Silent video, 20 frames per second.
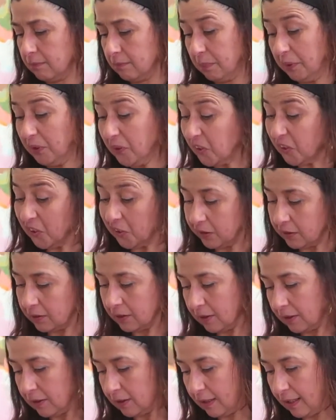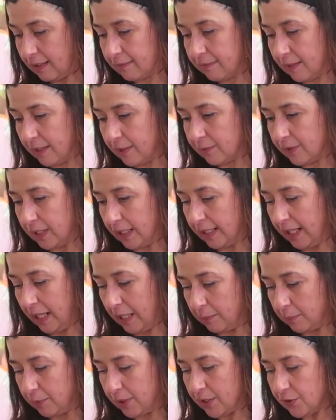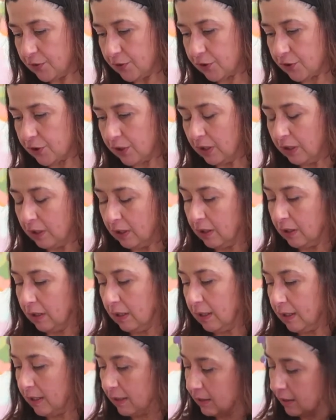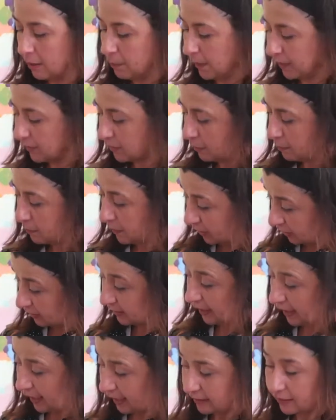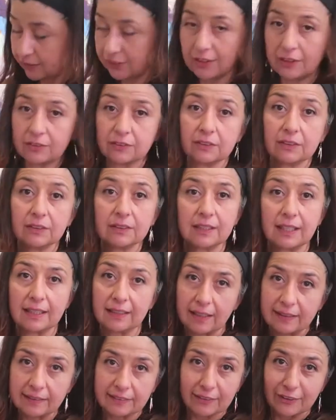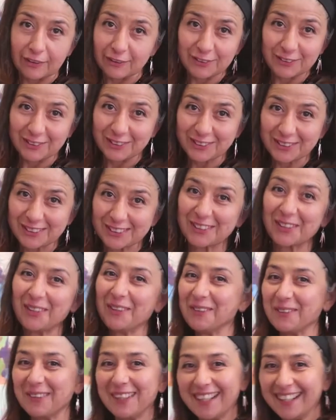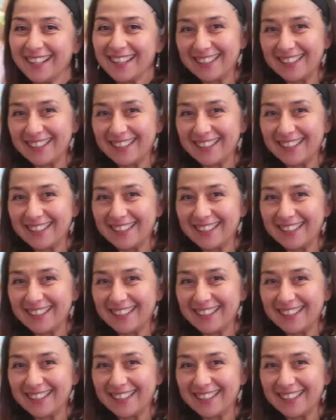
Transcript: book that I found in Cambridge, and I picked it up because it had a turtle and I like turtles. So